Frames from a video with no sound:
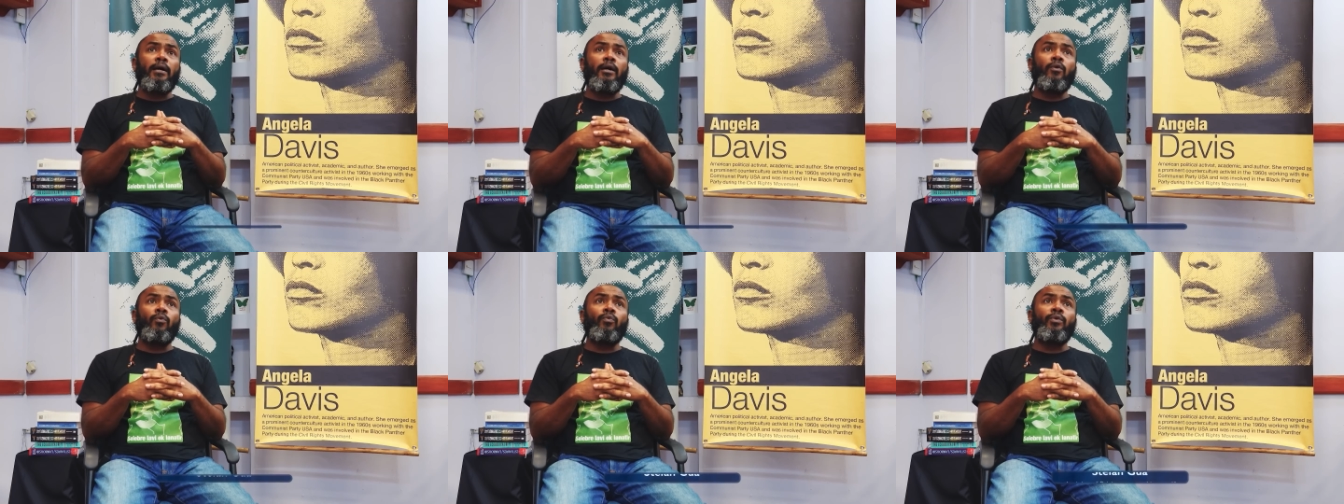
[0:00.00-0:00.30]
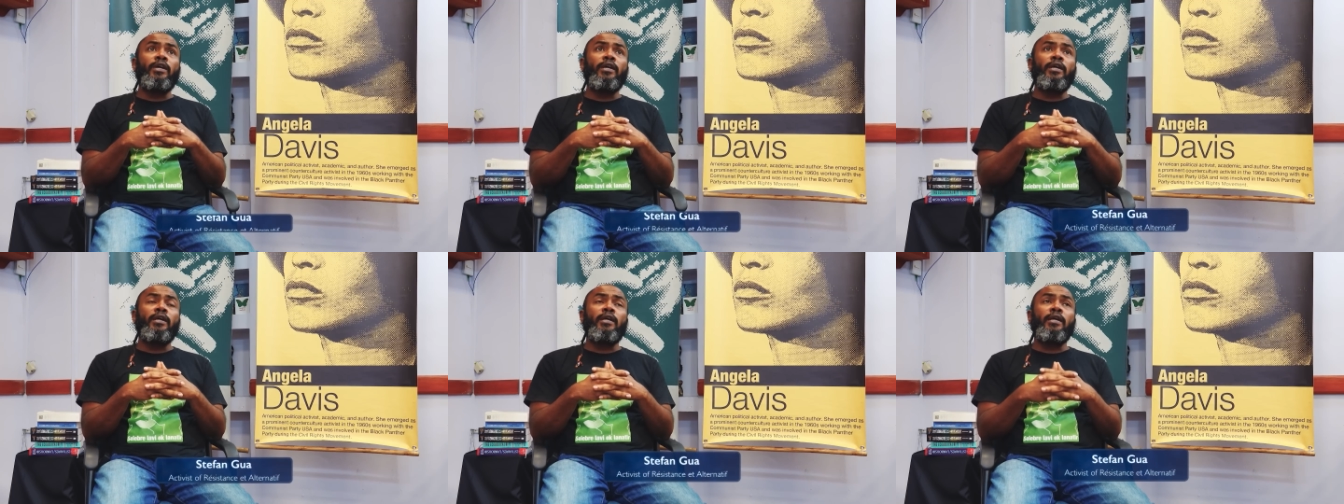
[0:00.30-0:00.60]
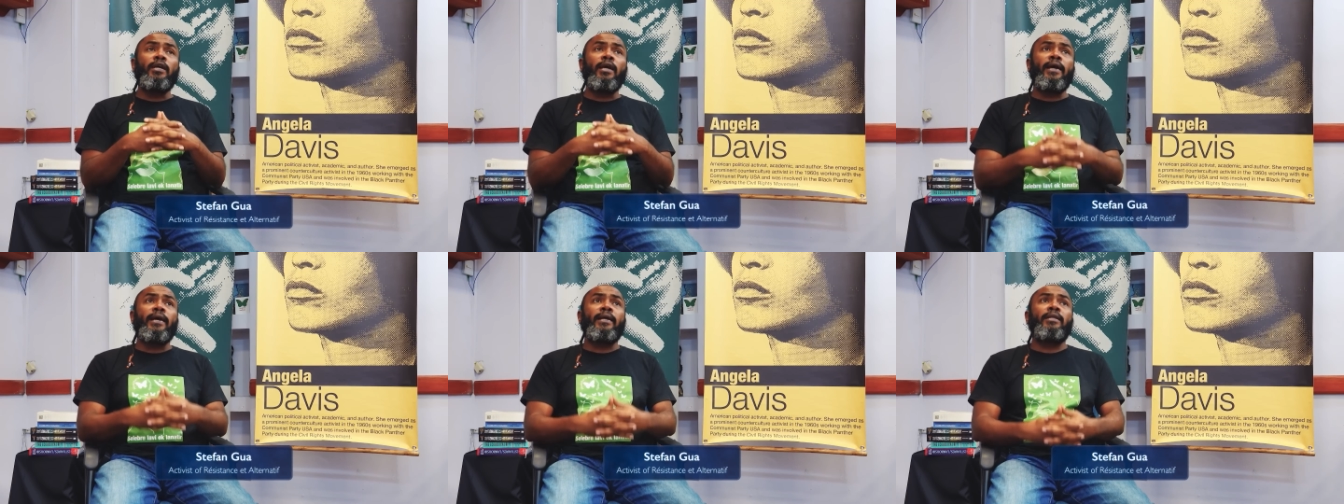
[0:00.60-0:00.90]

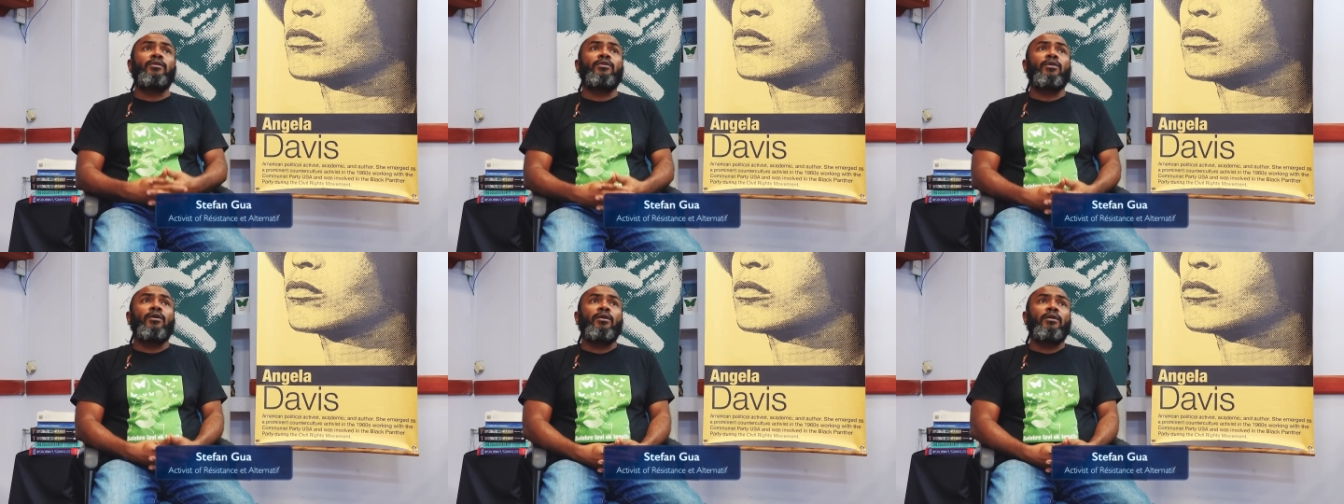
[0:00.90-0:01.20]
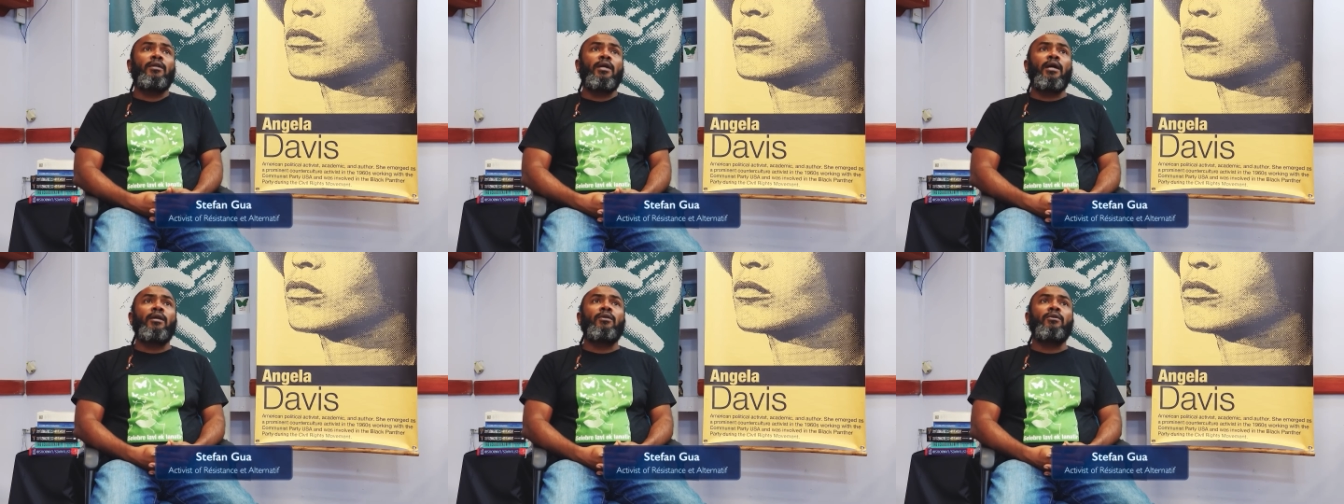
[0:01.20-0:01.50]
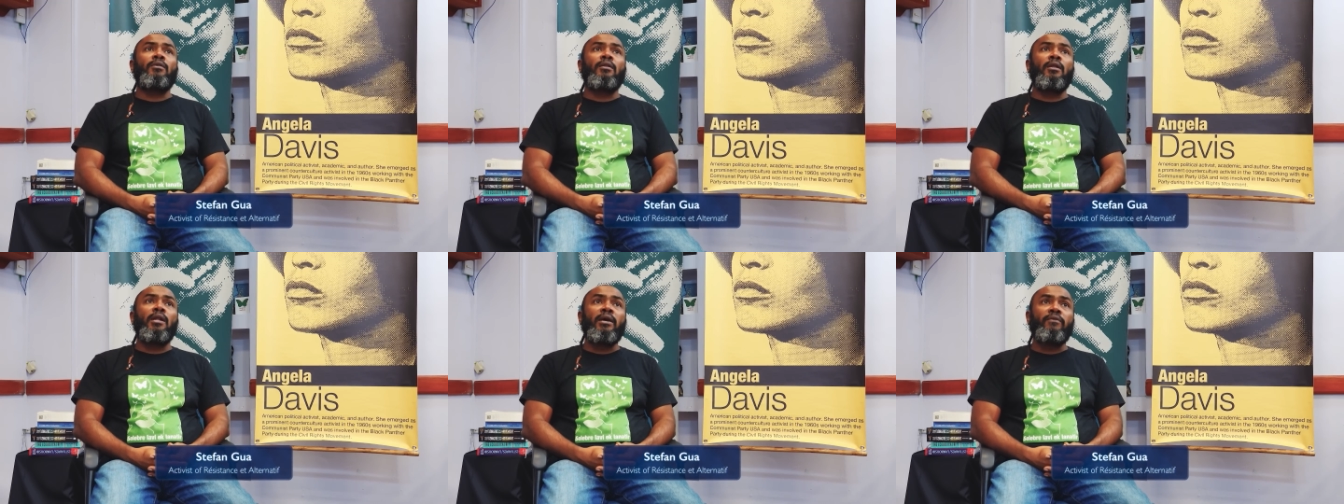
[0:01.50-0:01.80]
We entered
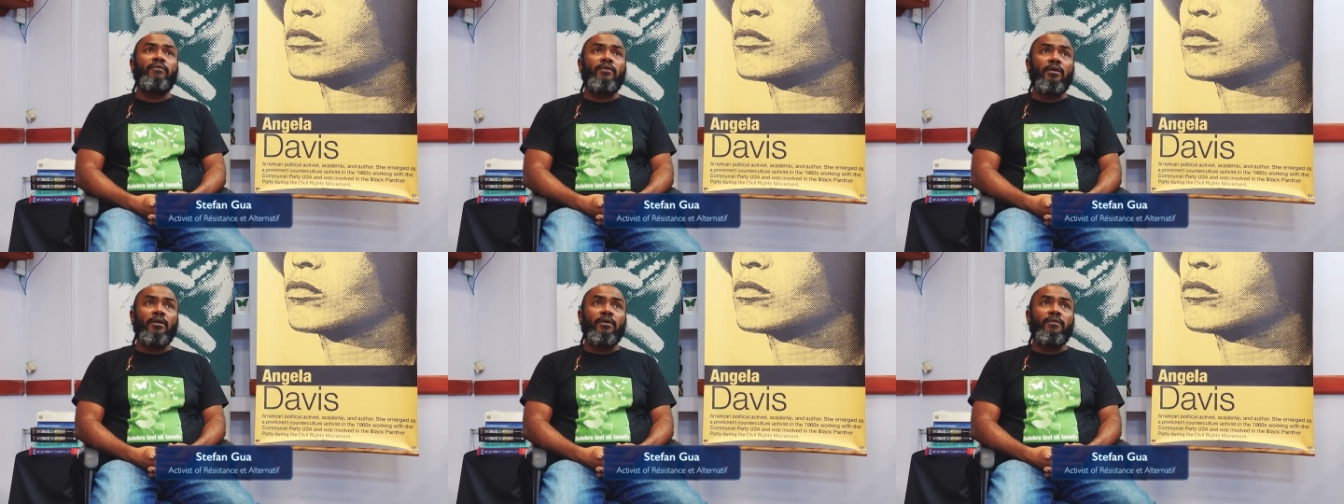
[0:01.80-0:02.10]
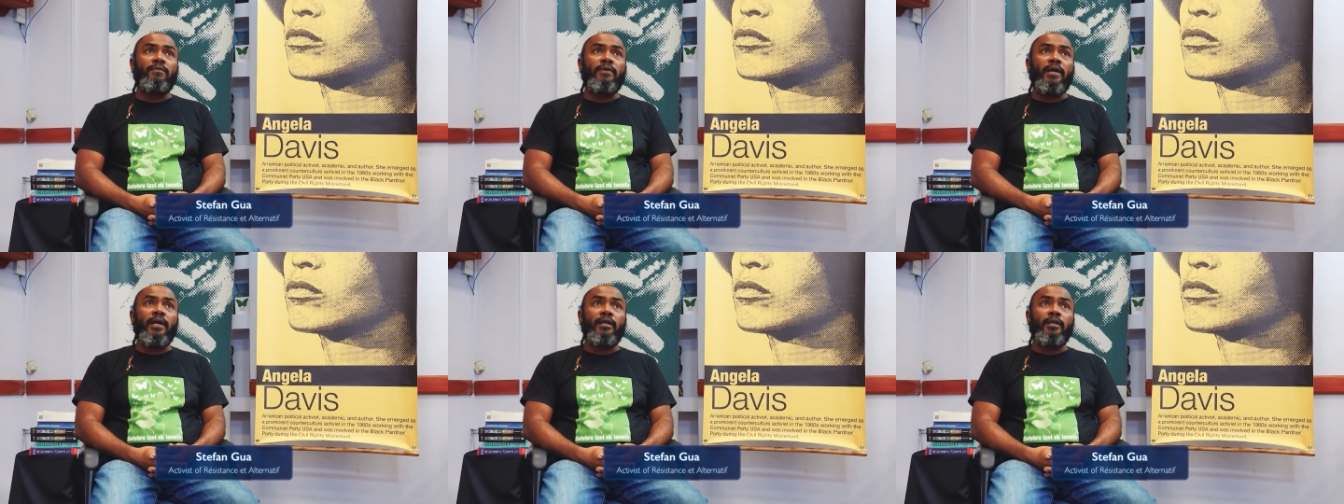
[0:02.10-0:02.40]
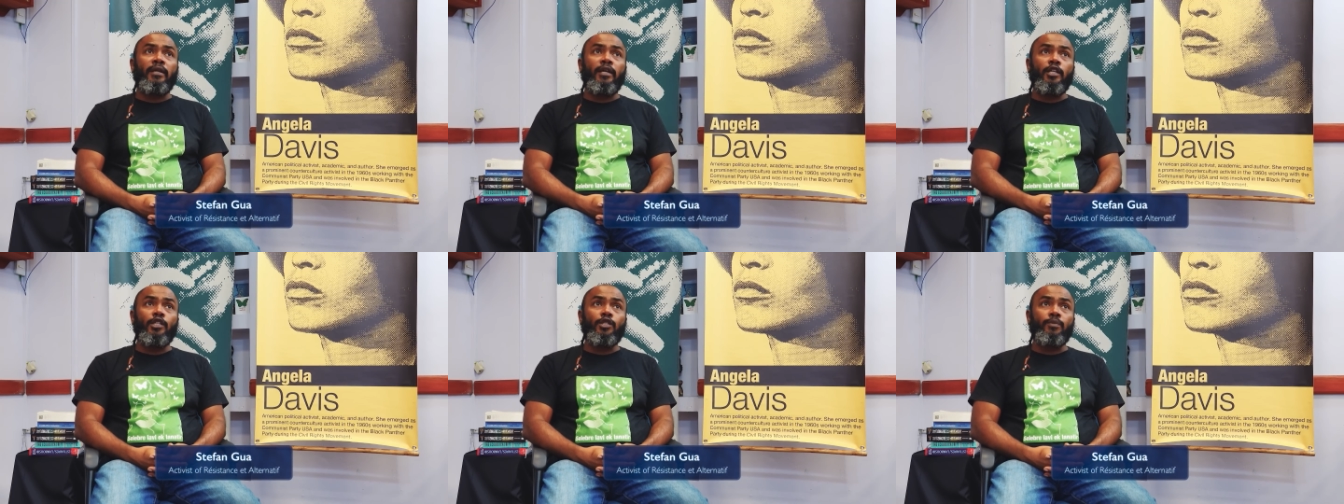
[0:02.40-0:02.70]
another level of
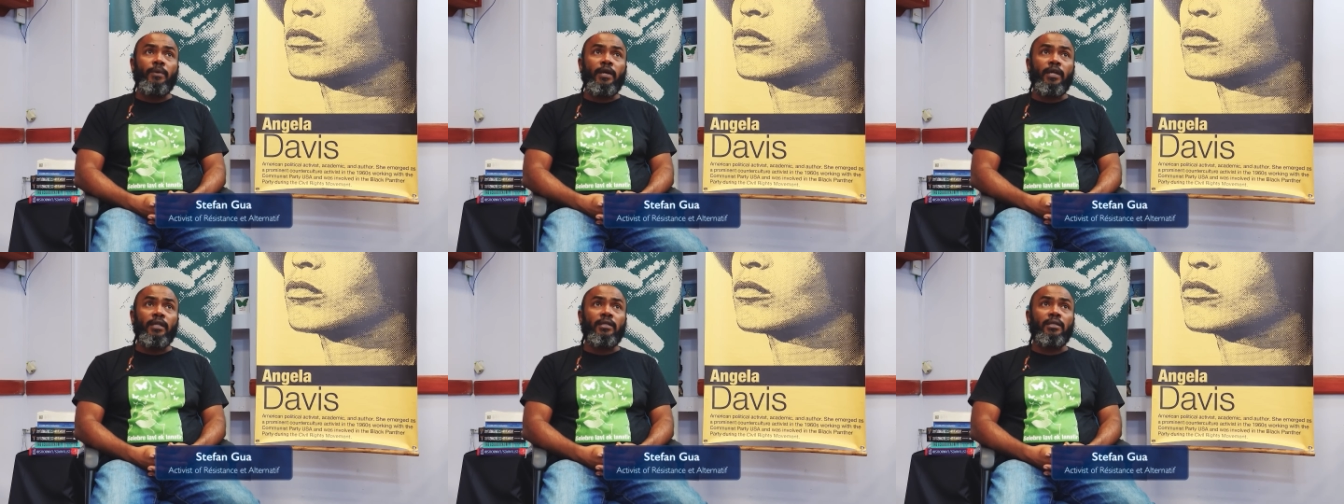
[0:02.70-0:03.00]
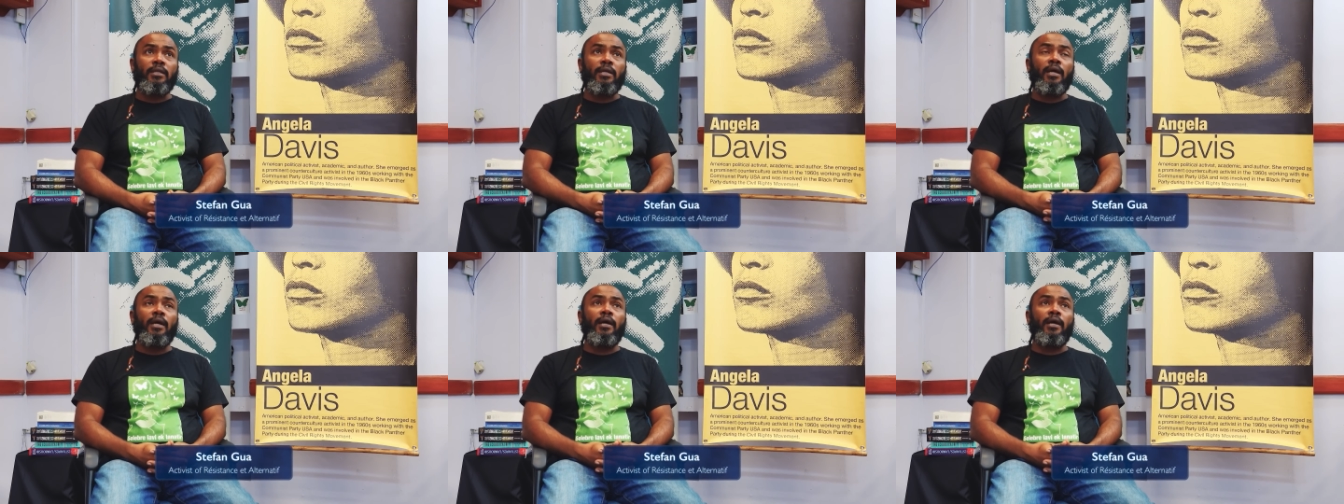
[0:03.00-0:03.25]
engagement